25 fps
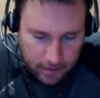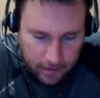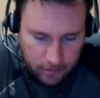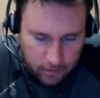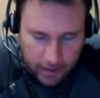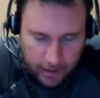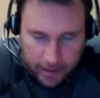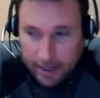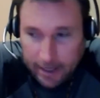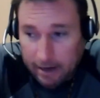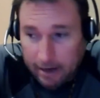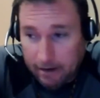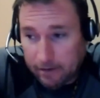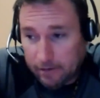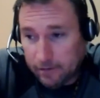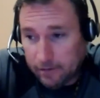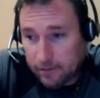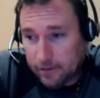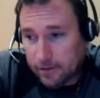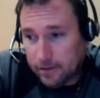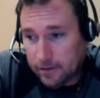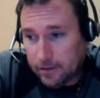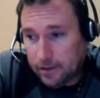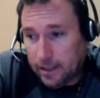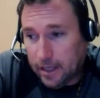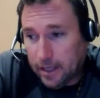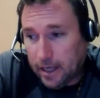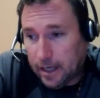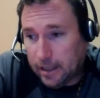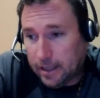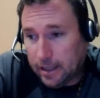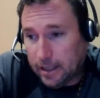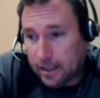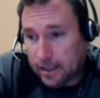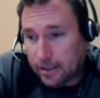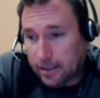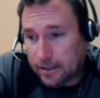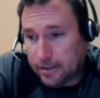right now. Not a
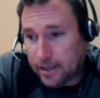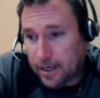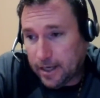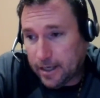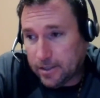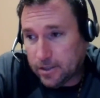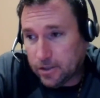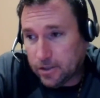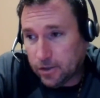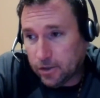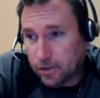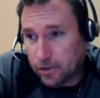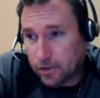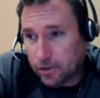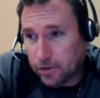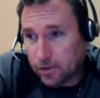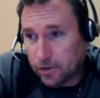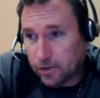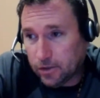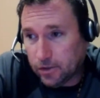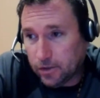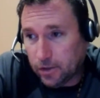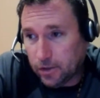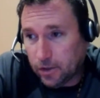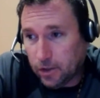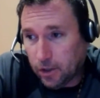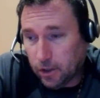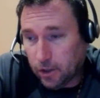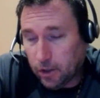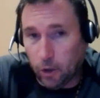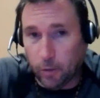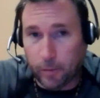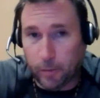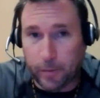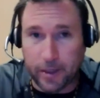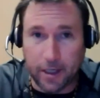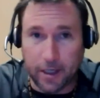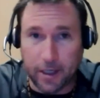lot of states are
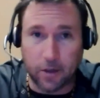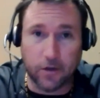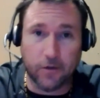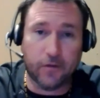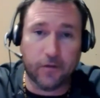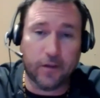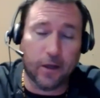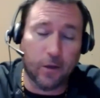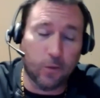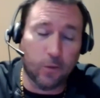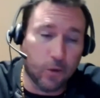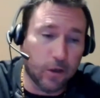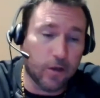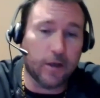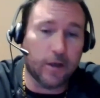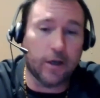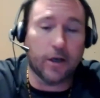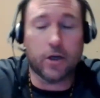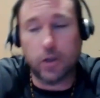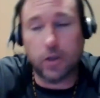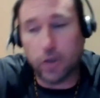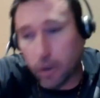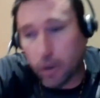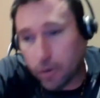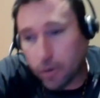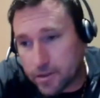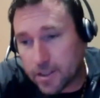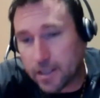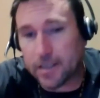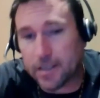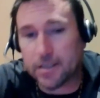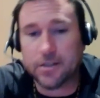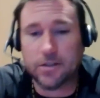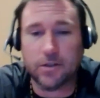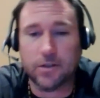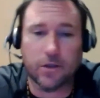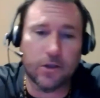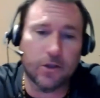opening, or if they were, they're
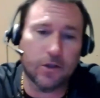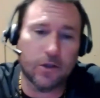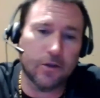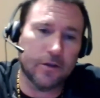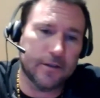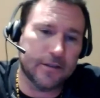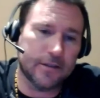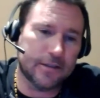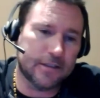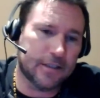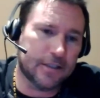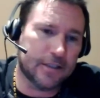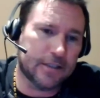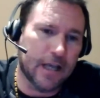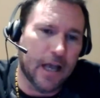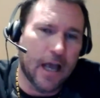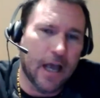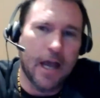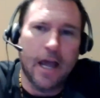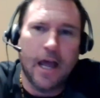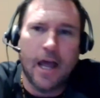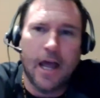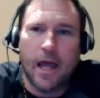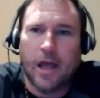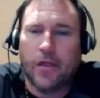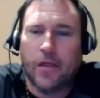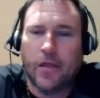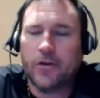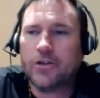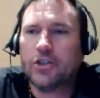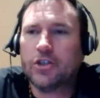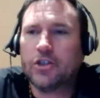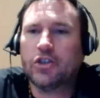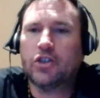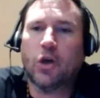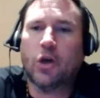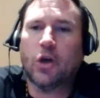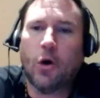closing. So there's
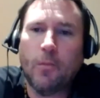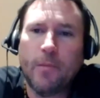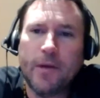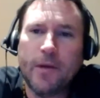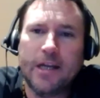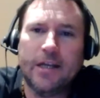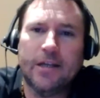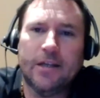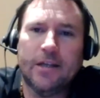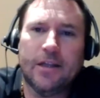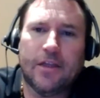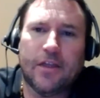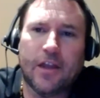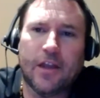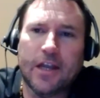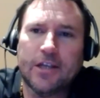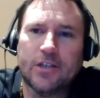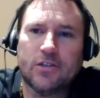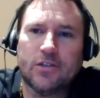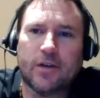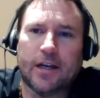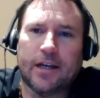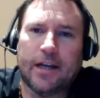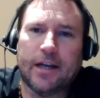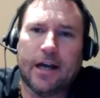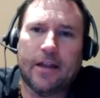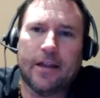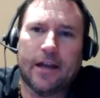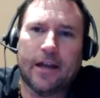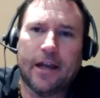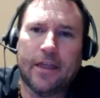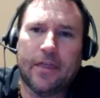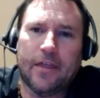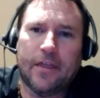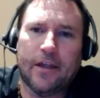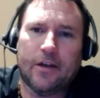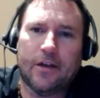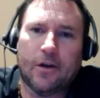so many things right now that
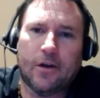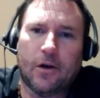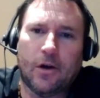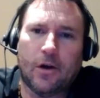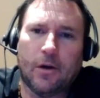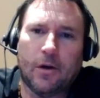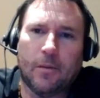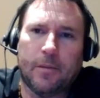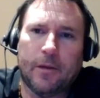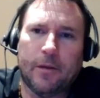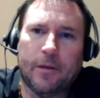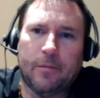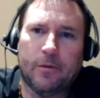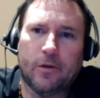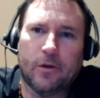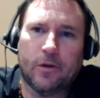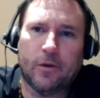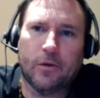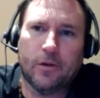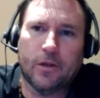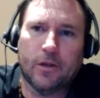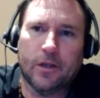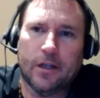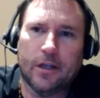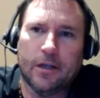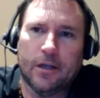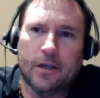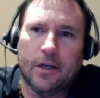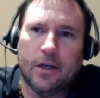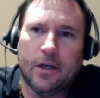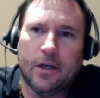I think people are really